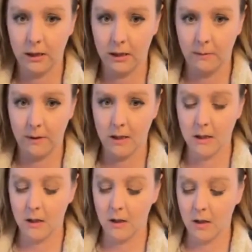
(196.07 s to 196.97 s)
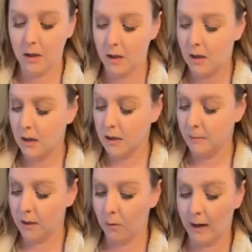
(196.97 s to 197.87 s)
You're going to get
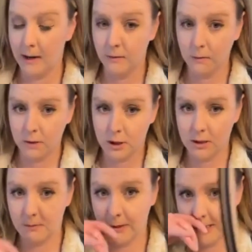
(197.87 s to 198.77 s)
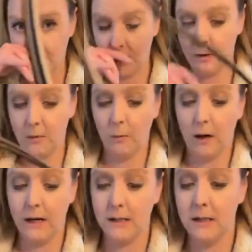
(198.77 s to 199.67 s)
the big round, which is just base coated in
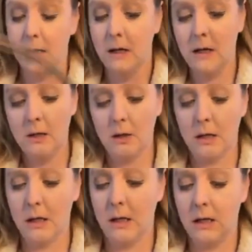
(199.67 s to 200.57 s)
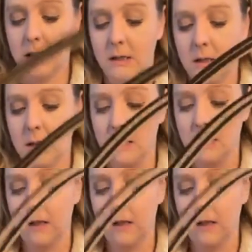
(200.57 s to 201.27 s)
white. You're going to get